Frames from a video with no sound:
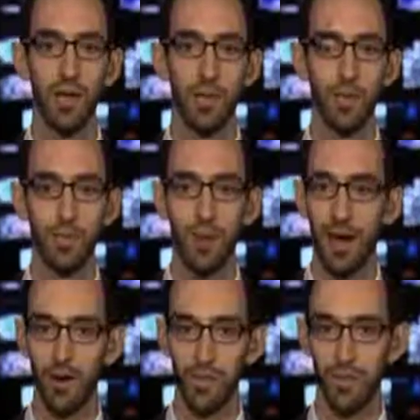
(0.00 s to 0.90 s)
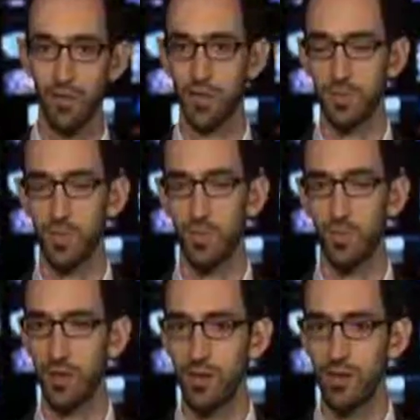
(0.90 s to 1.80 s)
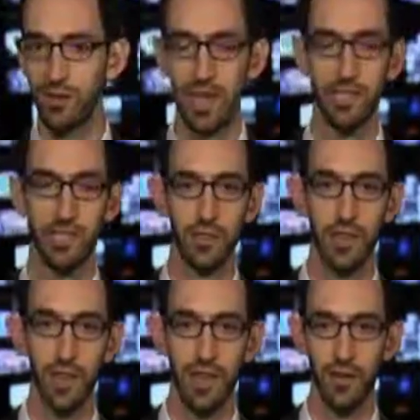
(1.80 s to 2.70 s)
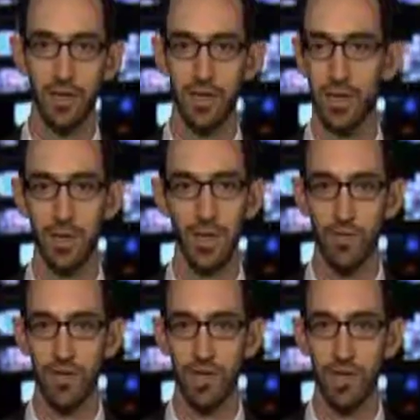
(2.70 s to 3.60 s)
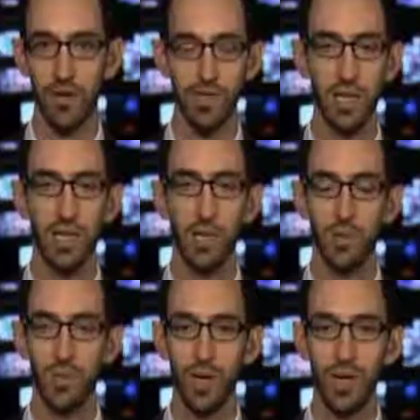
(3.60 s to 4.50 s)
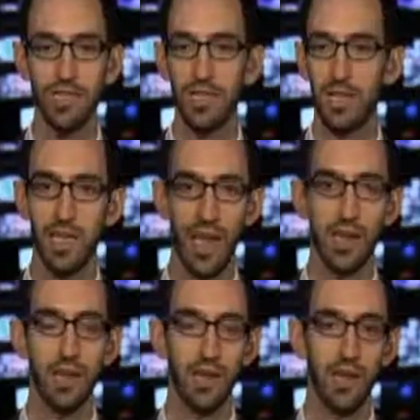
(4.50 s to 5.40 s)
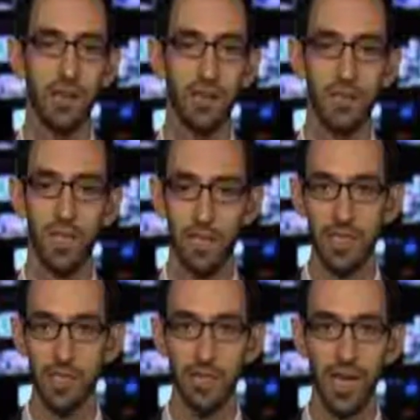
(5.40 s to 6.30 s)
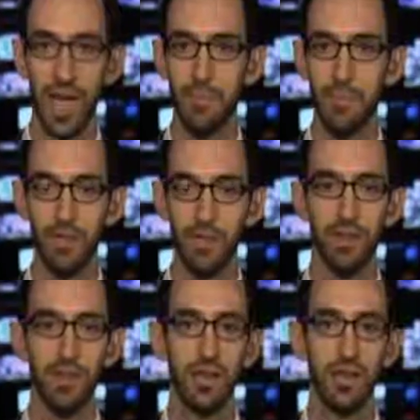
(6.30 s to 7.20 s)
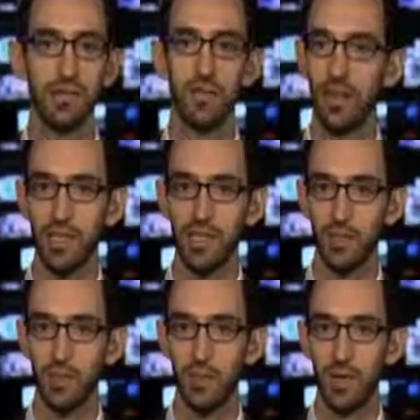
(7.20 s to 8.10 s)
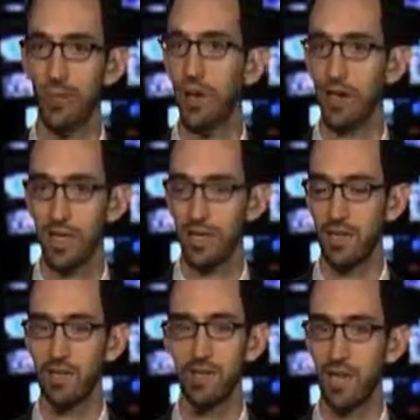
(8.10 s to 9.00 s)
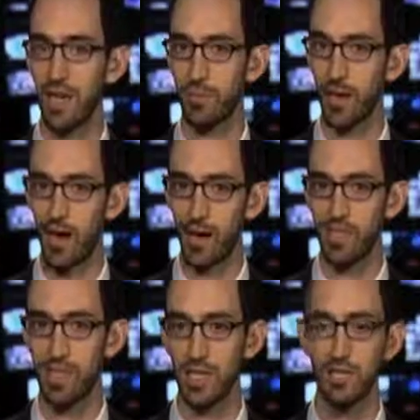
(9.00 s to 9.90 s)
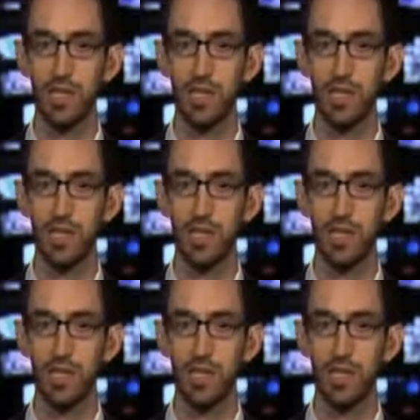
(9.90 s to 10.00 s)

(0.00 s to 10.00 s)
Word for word: with power struggles between one faction or another in Yemen over the years, but when they see yet another Middle Eastern capital falling to Iranian Shiite proxies,